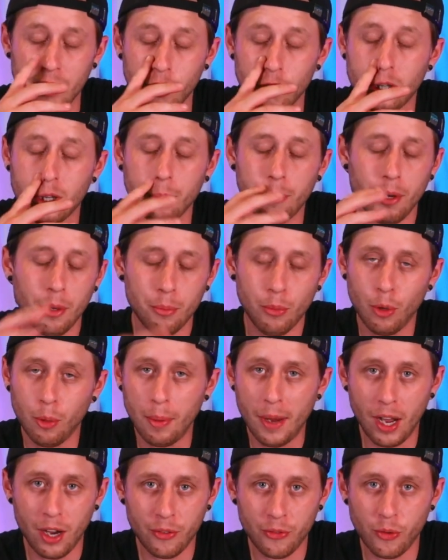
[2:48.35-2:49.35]
You can put more
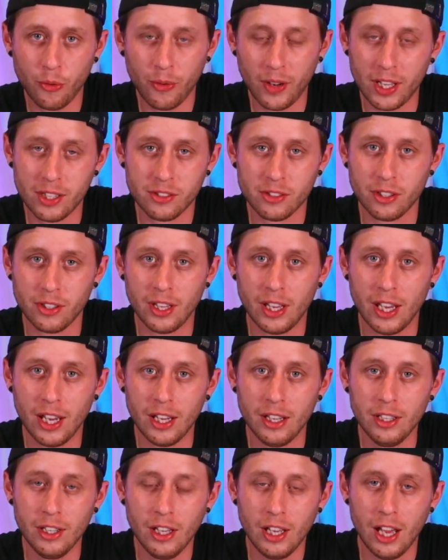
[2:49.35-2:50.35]
powerful fans on
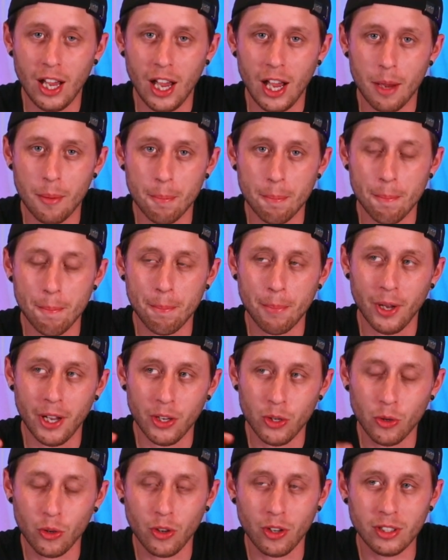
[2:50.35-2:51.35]
there, um, but
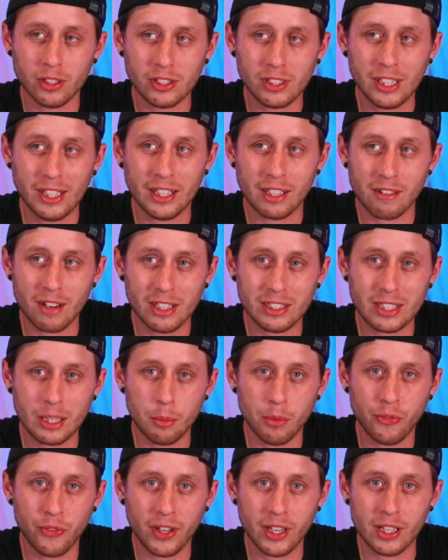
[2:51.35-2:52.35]
in all honesty, in the grand
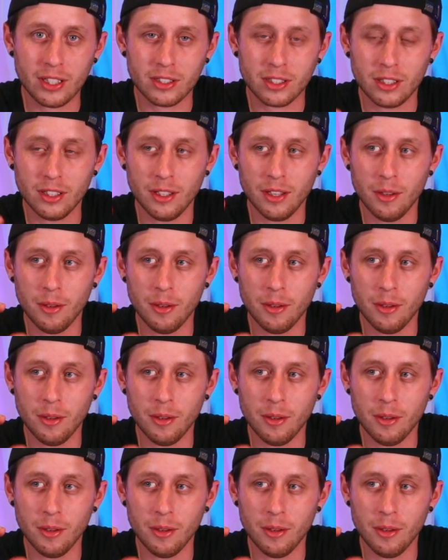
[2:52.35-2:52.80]
scheme of things, uh,